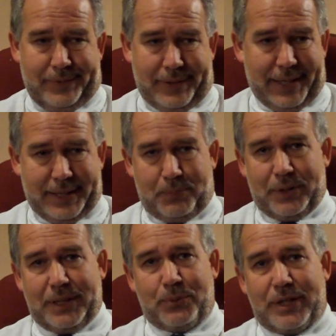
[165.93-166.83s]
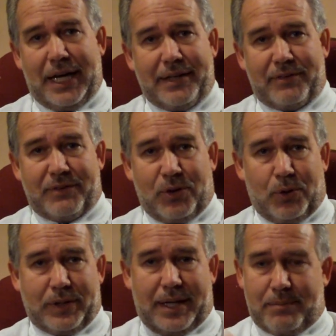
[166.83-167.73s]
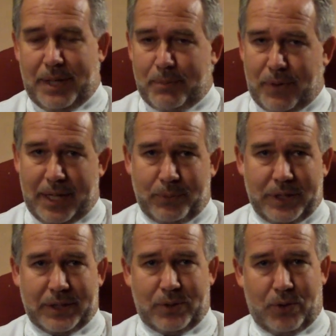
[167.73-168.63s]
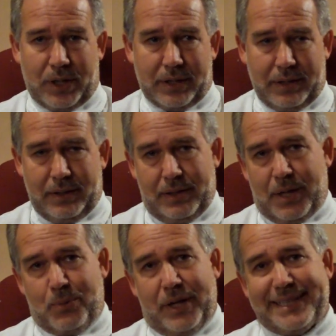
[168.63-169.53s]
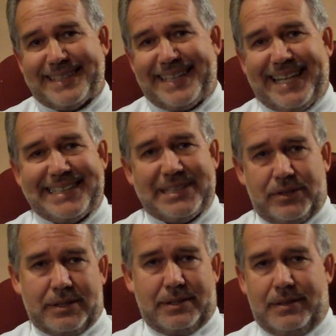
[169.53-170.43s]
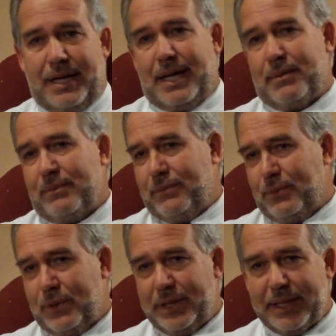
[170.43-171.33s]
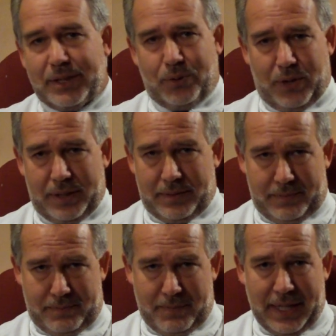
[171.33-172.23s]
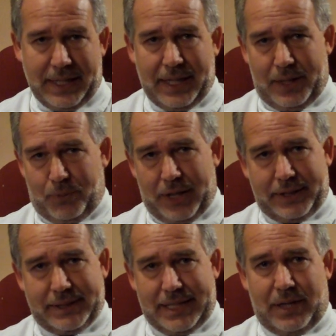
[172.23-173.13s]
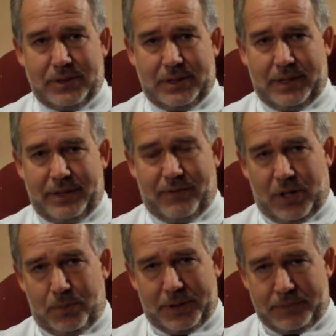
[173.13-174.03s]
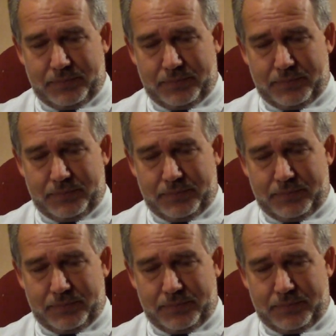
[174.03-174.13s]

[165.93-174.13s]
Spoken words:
I typically would not even have heard that. My brain would ignore it. Our brain is excellent at really ignoring many unwanted sounds in the environment.